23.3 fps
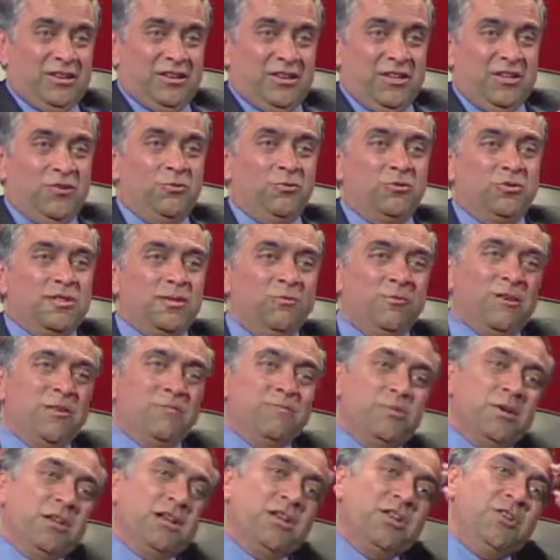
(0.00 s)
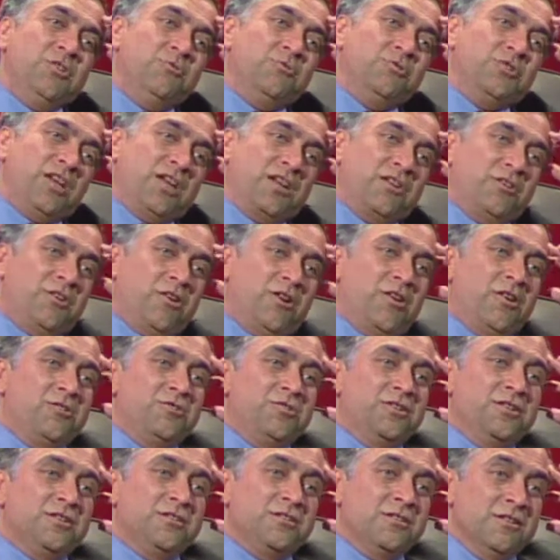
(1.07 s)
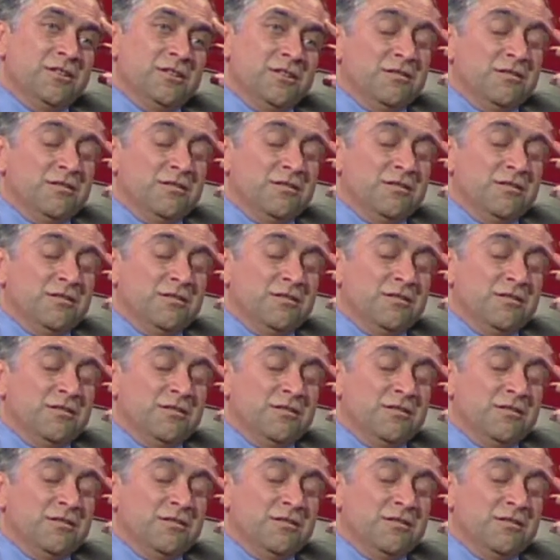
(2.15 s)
into some completely new technologies